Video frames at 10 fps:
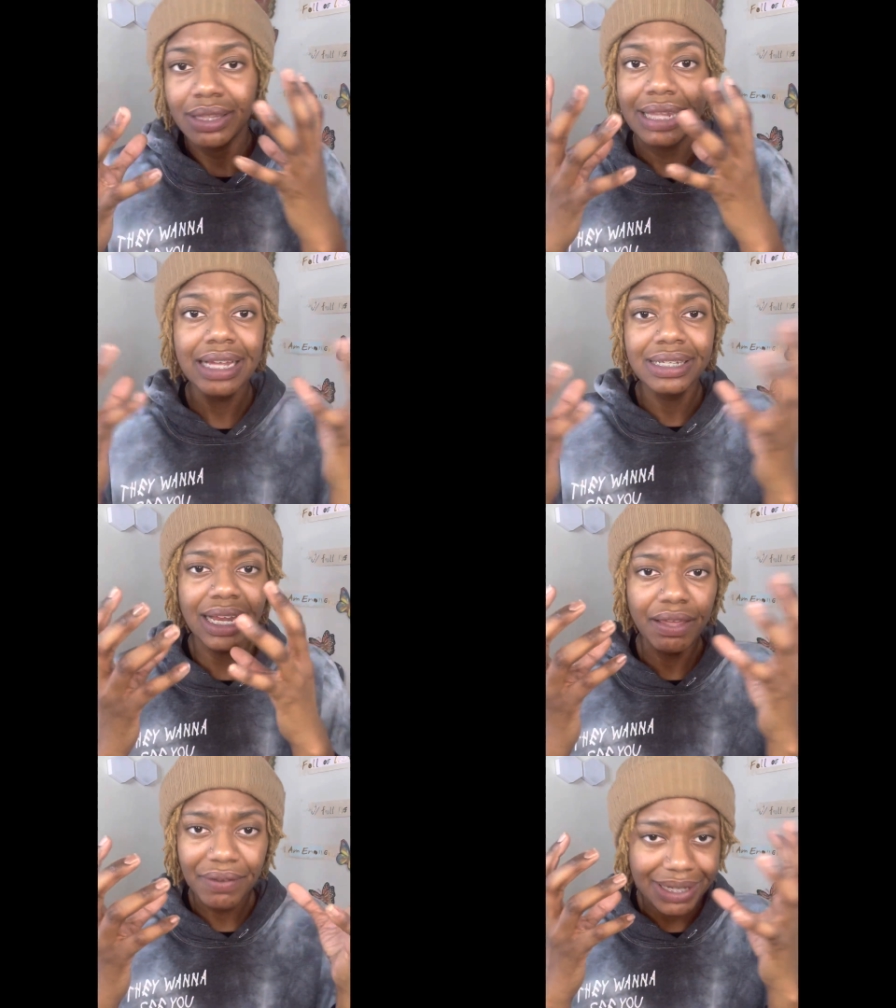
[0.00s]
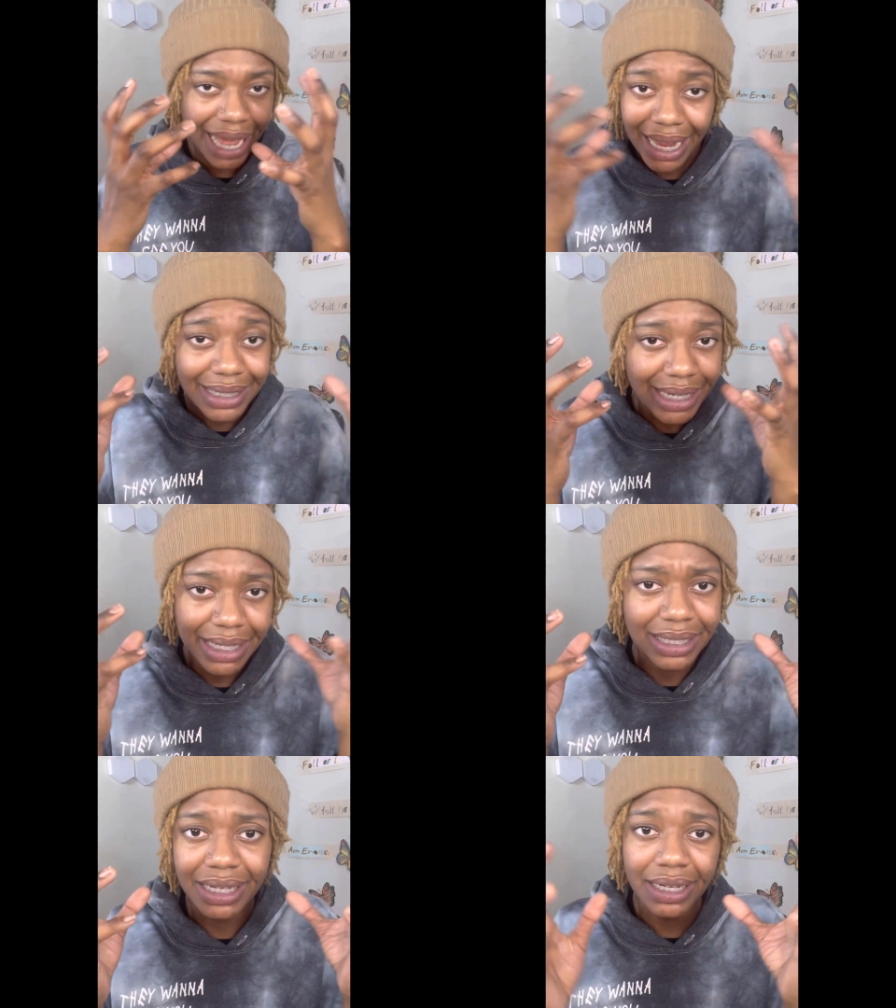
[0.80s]
That's not even
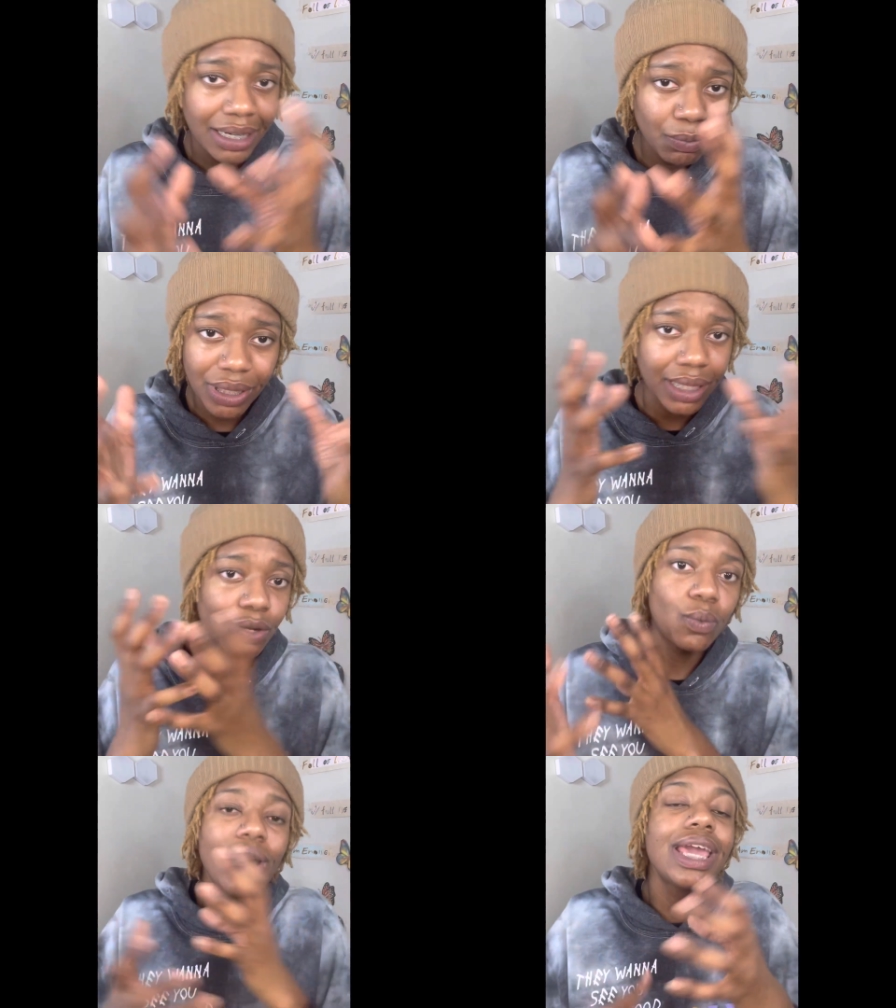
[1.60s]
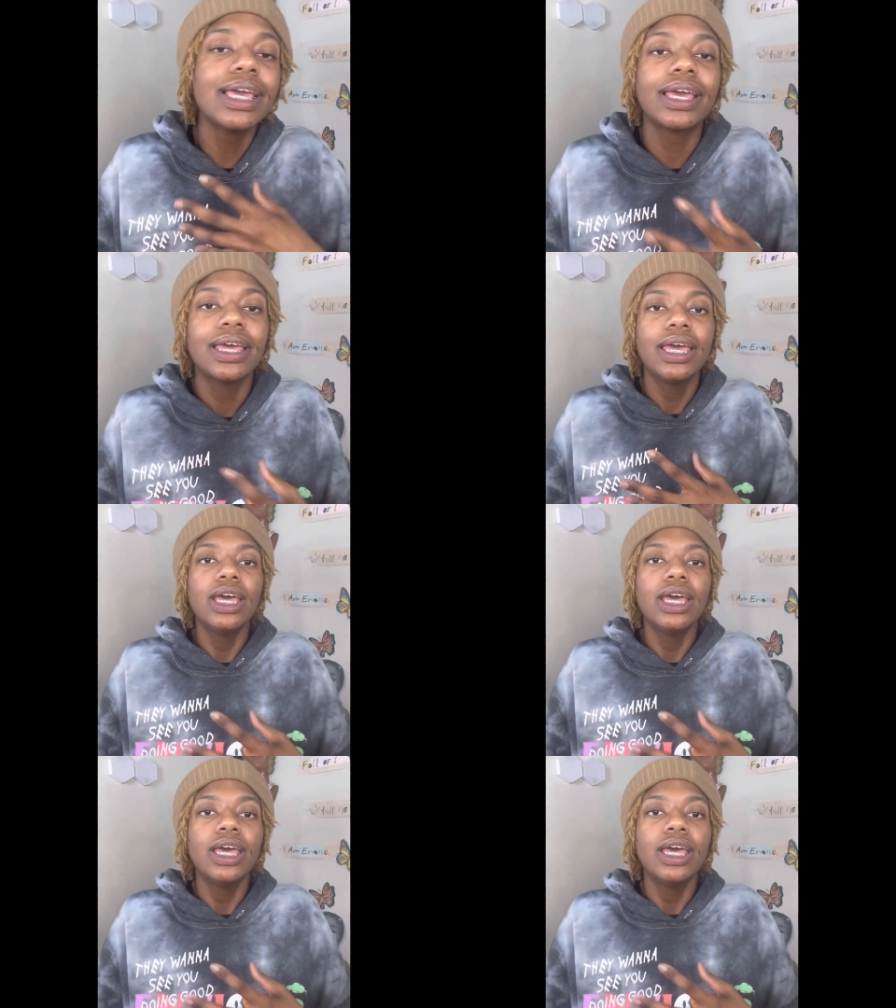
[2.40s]
digested in, within a week.